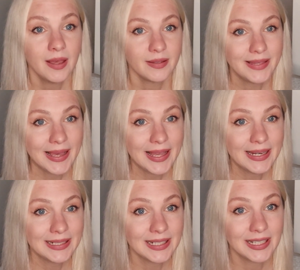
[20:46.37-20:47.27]

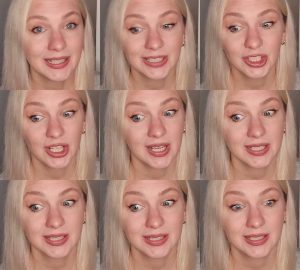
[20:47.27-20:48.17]
then
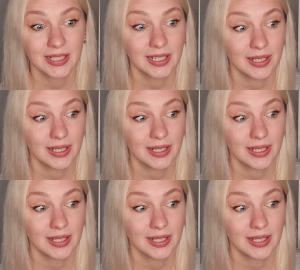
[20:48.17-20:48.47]
just